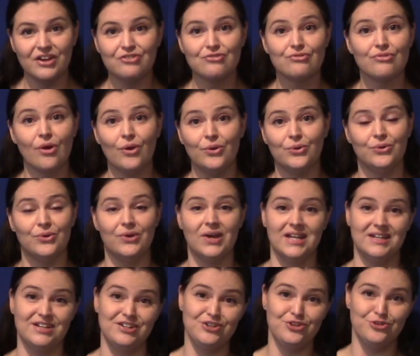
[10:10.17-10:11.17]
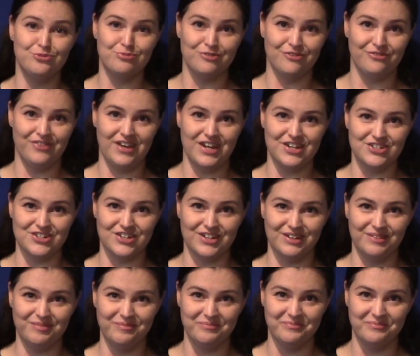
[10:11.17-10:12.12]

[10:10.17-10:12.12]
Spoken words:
grow in a new profession.